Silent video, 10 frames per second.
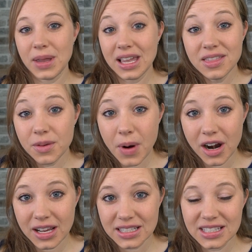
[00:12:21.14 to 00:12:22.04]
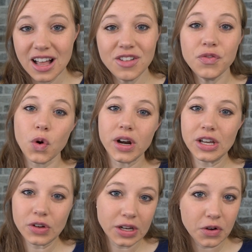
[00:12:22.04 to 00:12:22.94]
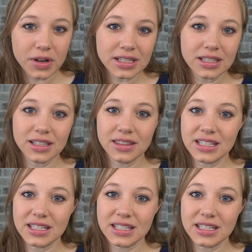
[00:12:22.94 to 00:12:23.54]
in the park itself, or you can go into